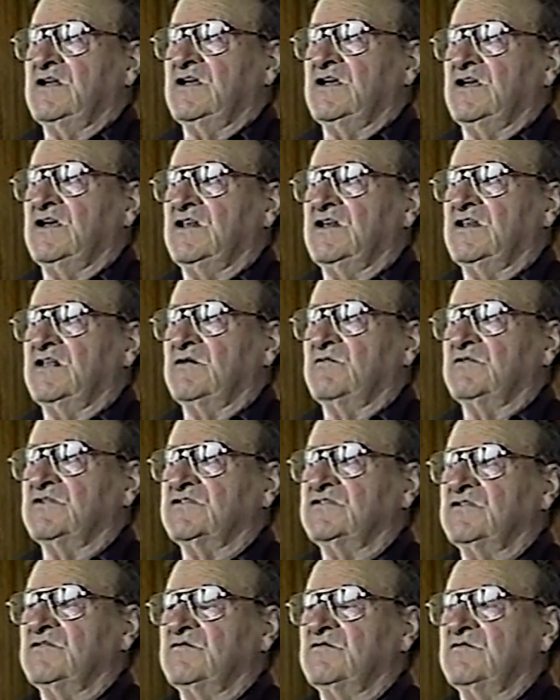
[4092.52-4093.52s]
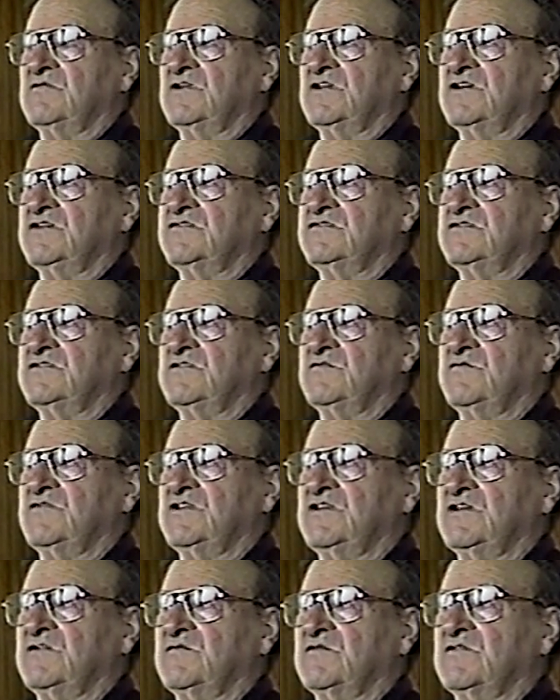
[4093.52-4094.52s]
And there was no relation, and we
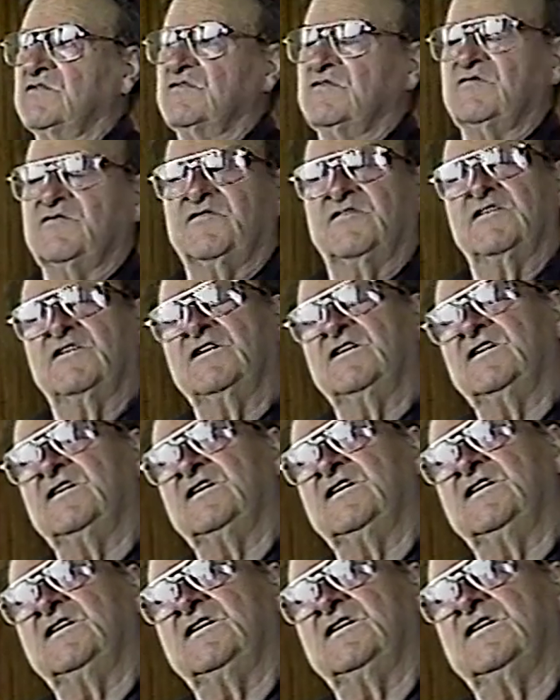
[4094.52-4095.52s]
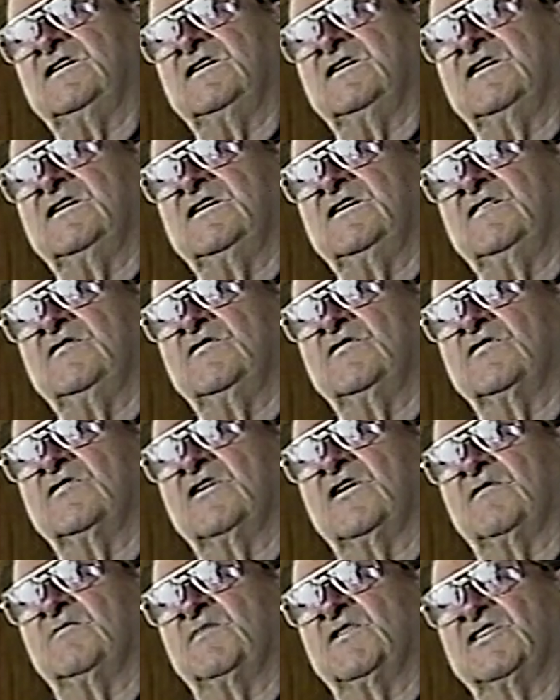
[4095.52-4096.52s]
never could find any
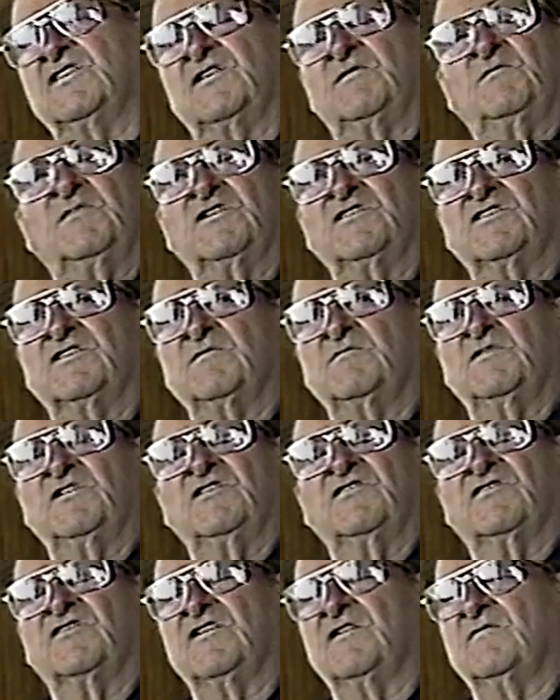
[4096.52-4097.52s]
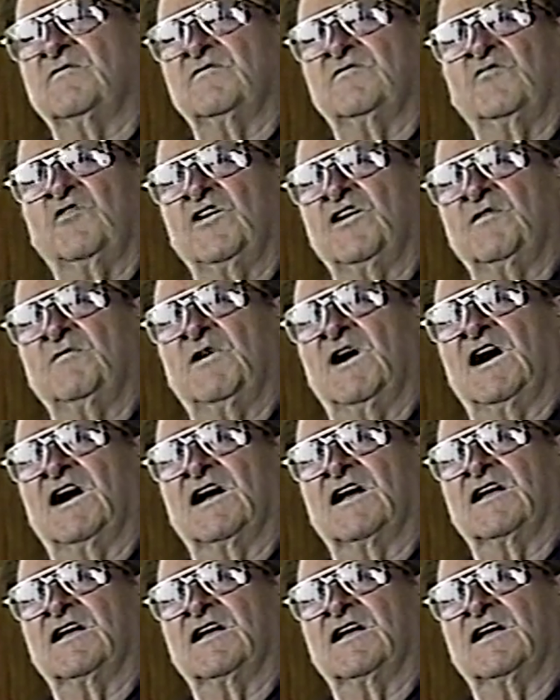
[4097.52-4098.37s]
hookup, but there must have been some way back.